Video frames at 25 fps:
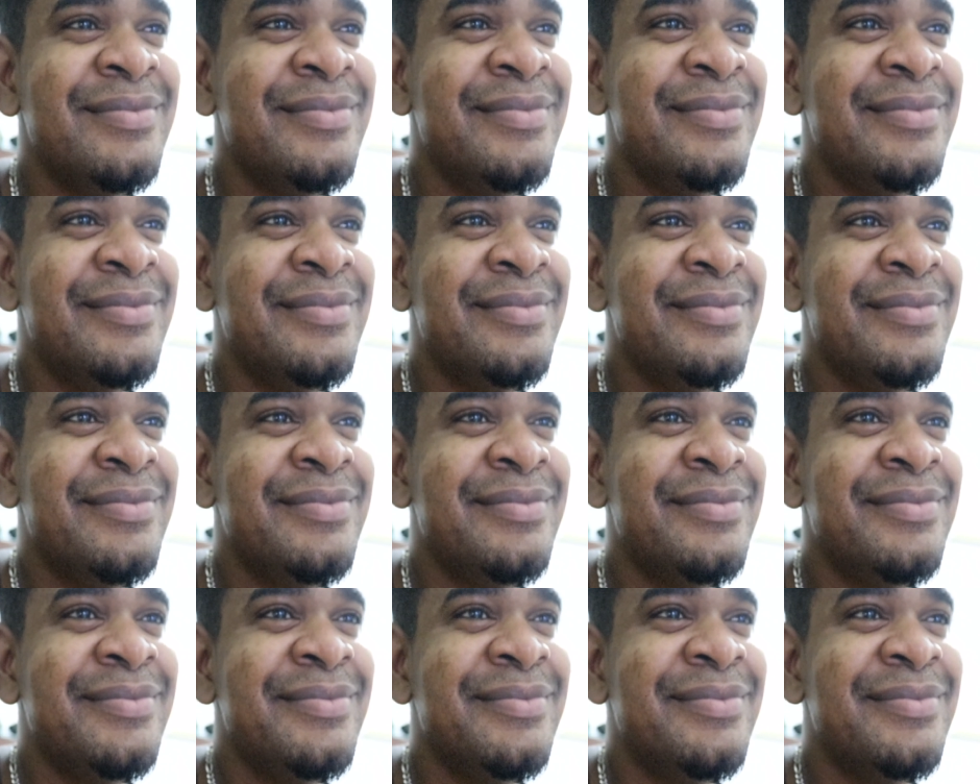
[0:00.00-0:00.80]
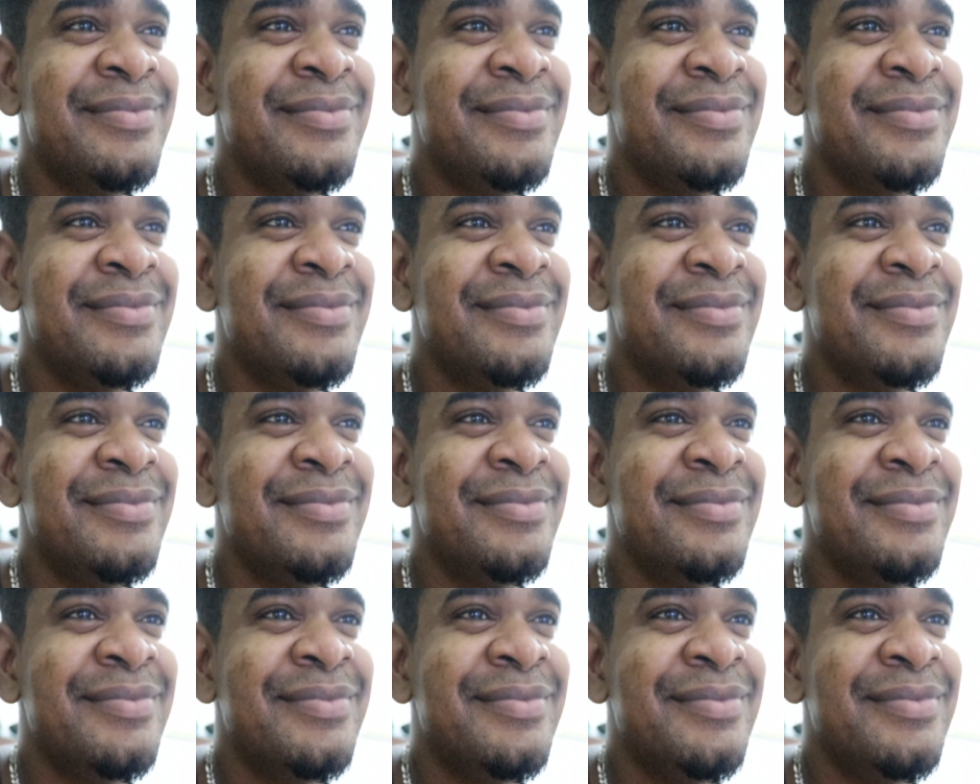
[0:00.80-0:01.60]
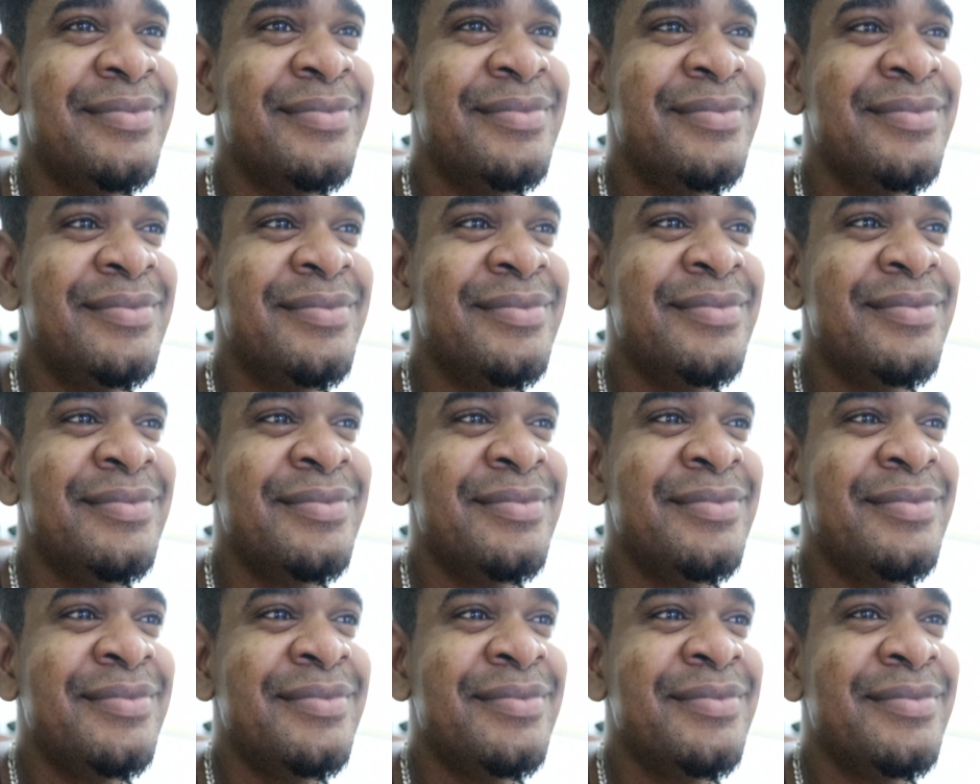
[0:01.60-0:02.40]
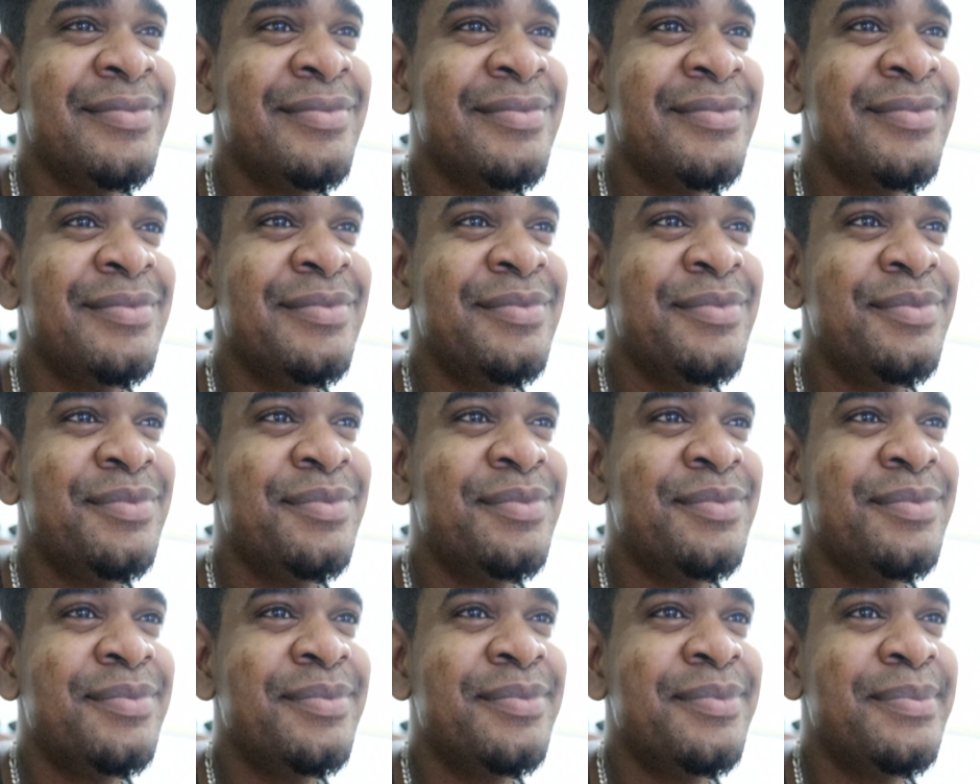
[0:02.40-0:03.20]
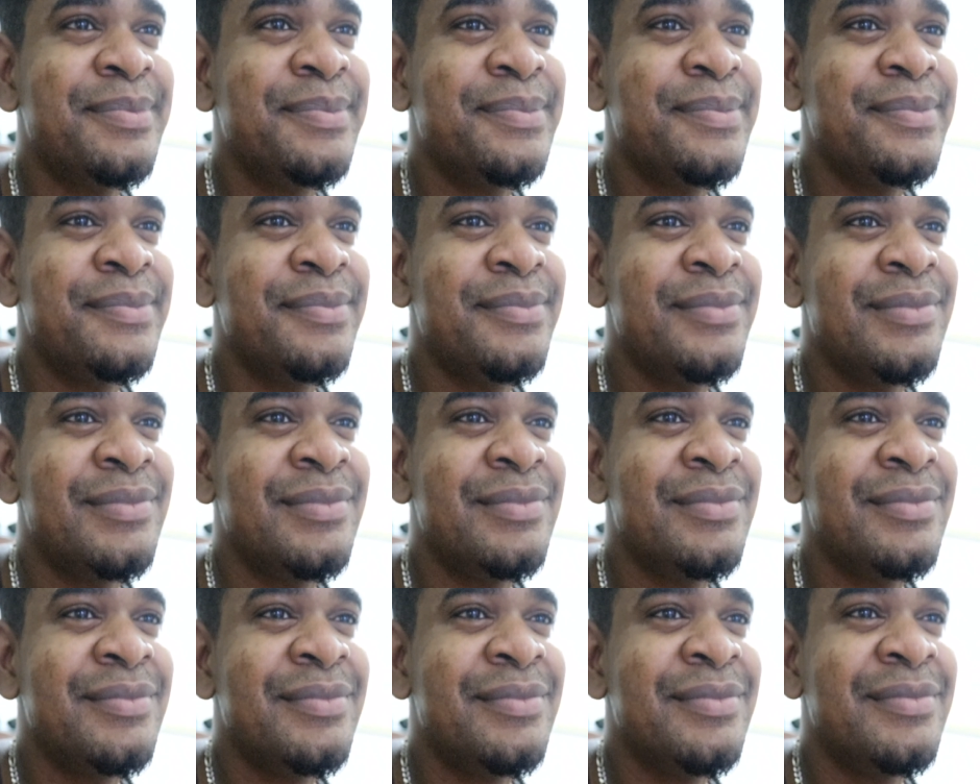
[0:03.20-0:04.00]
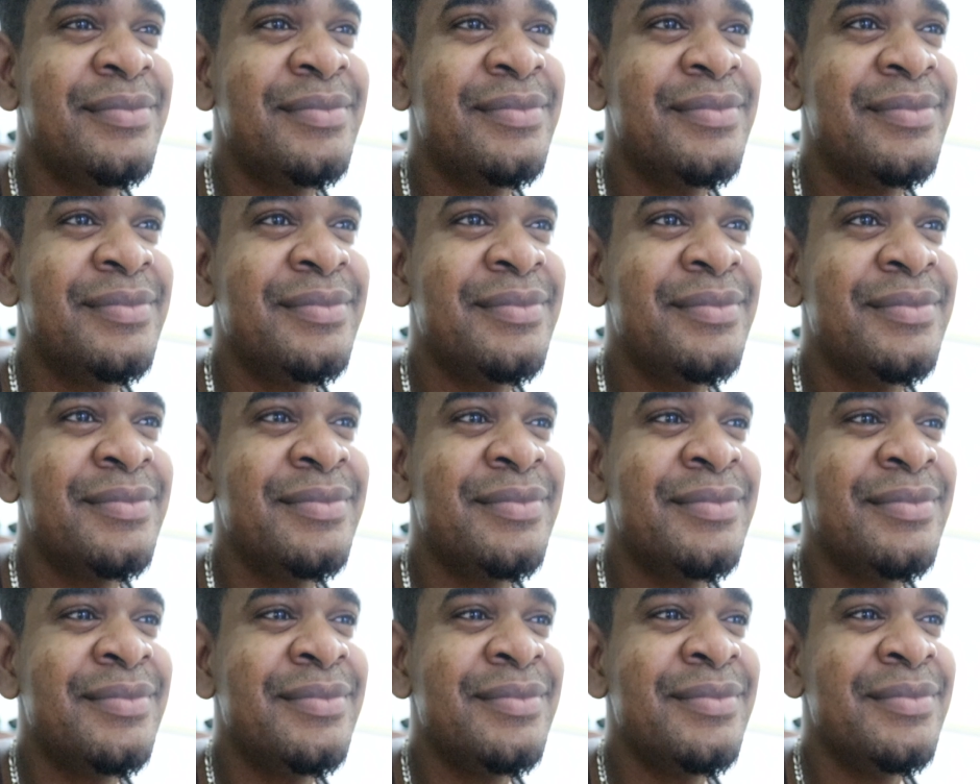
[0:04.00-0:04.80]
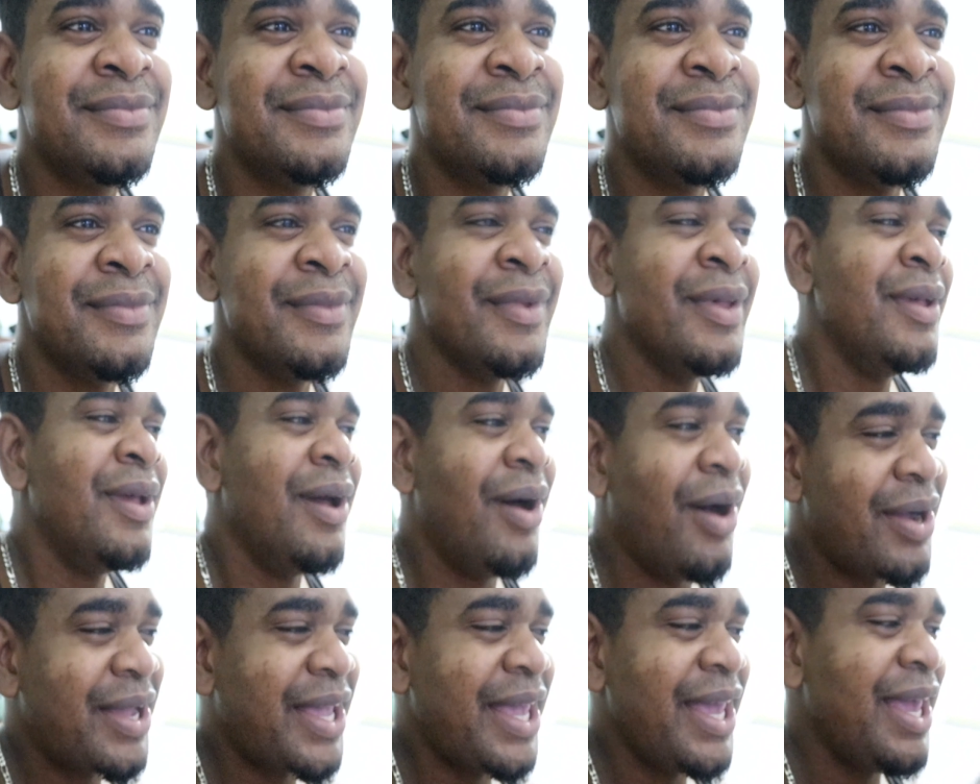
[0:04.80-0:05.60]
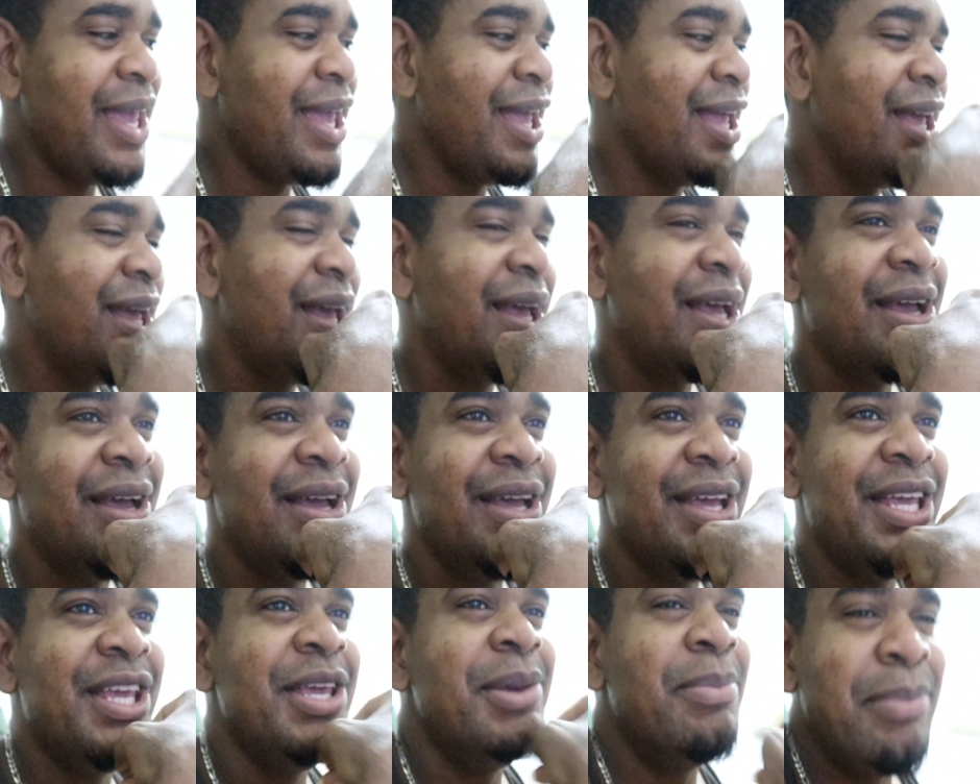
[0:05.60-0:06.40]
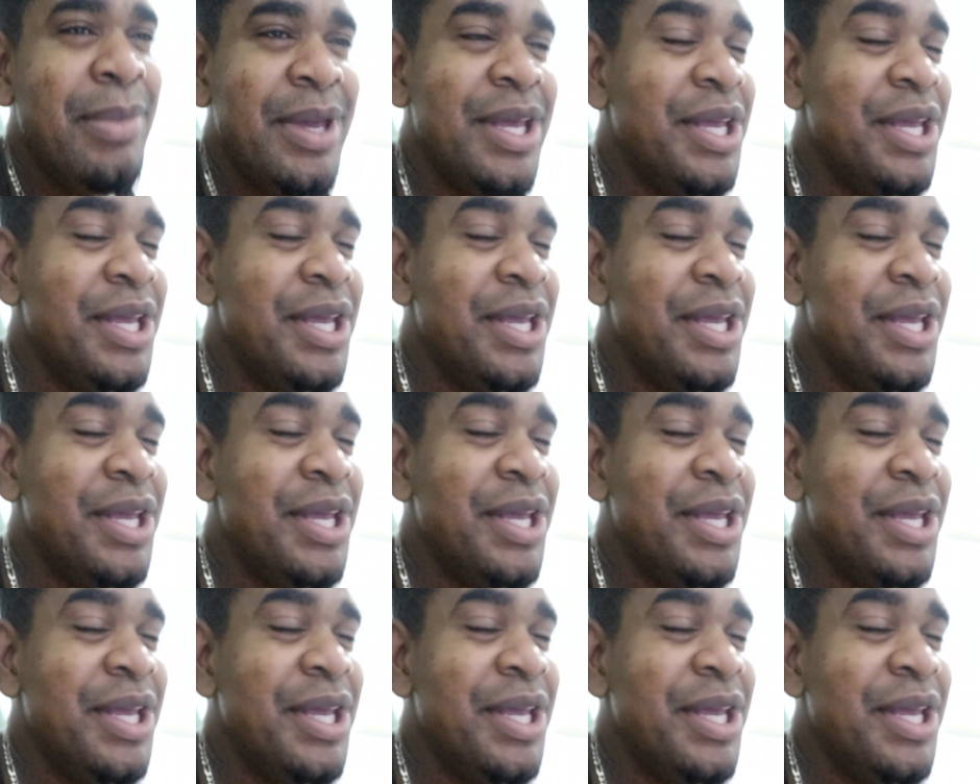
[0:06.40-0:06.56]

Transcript: parents and your family um, um, um, properties to, to create jobs and okay he,